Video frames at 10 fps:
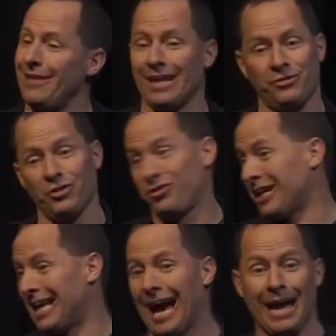that's just a
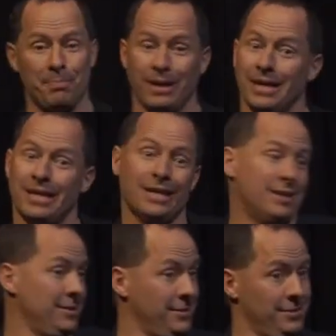guy being a
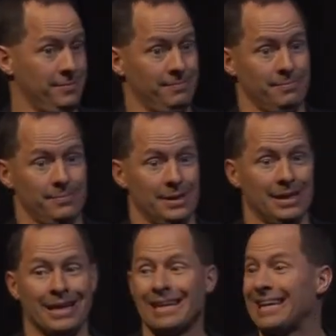
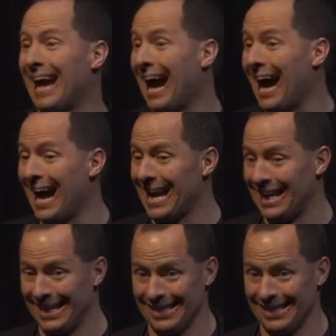guy.